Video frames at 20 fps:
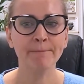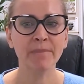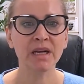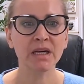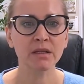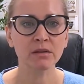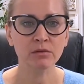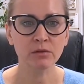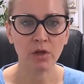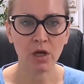But
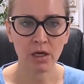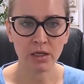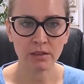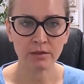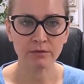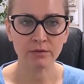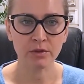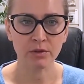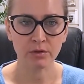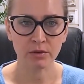in a lot
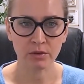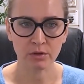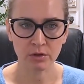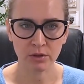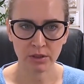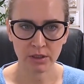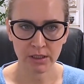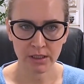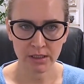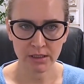of the
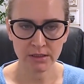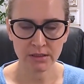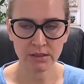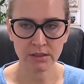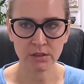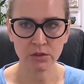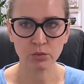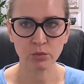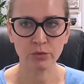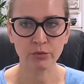
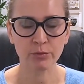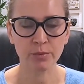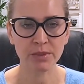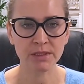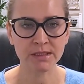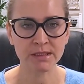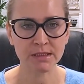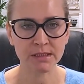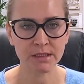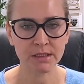cases, we've
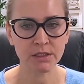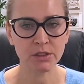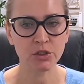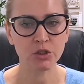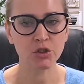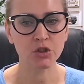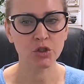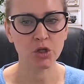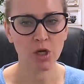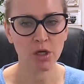been seeing
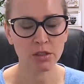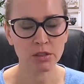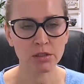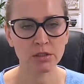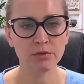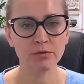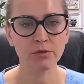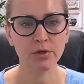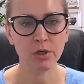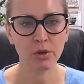
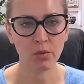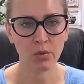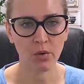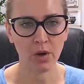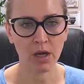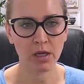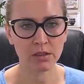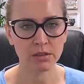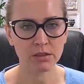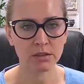just
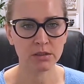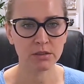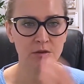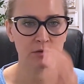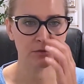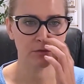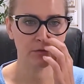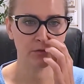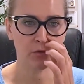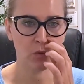
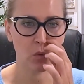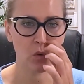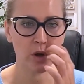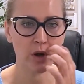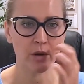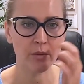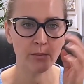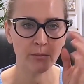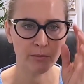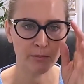requests
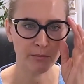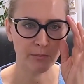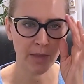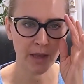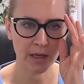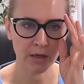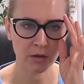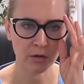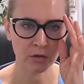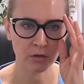for
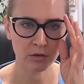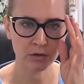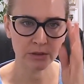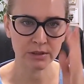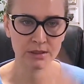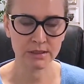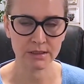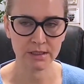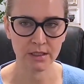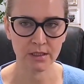medical
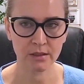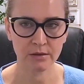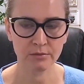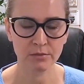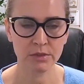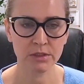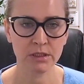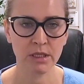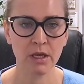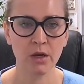exams.